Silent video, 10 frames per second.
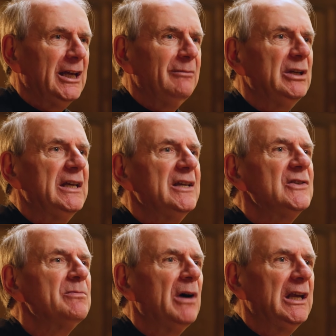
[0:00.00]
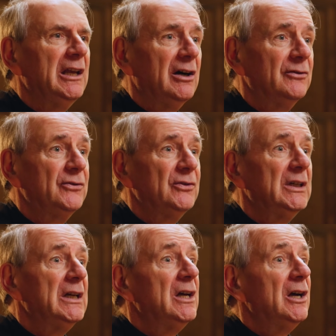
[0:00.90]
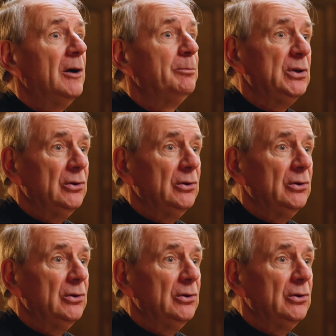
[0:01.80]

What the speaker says: Namely, is my love a